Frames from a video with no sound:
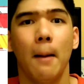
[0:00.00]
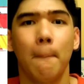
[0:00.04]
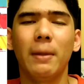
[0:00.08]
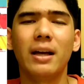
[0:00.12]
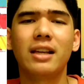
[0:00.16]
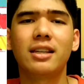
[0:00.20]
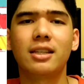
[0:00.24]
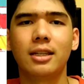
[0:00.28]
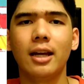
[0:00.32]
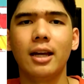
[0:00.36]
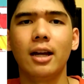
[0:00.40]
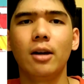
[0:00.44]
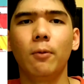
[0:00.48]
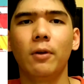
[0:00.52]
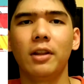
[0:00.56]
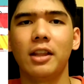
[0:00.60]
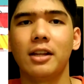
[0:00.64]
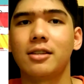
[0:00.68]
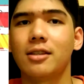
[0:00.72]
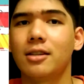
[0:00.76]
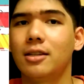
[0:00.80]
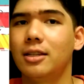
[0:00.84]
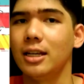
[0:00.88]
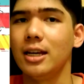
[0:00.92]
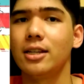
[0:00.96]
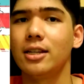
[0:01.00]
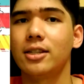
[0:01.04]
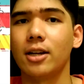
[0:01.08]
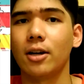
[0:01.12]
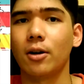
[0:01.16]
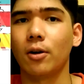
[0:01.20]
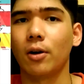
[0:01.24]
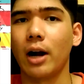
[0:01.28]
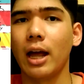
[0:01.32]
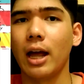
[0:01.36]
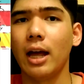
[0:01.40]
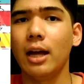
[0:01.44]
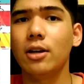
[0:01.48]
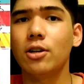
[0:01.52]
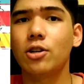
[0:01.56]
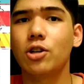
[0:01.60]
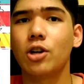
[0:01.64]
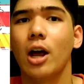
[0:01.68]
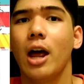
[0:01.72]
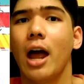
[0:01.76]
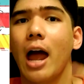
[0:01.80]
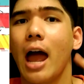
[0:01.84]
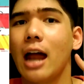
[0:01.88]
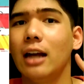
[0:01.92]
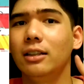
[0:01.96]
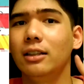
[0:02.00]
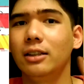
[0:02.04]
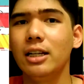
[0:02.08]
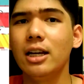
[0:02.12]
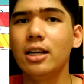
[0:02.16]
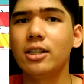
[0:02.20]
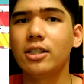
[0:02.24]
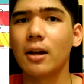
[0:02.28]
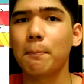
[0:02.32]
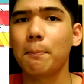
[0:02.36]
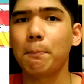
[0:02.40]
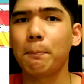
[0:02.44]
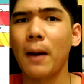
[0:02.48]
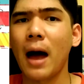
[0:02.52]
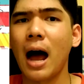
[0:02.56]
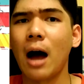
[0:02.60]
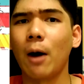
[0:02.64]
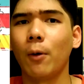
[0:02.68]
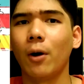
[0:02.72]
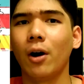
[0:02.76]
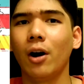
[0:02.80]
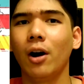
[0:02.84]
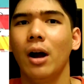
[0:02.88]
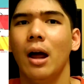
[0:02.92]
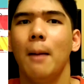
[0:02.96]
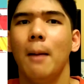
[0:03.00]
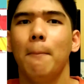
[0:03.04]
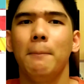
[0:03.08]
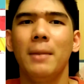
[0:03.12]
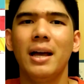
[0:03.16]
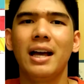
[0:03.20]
Mixed in with its decent range and decent power,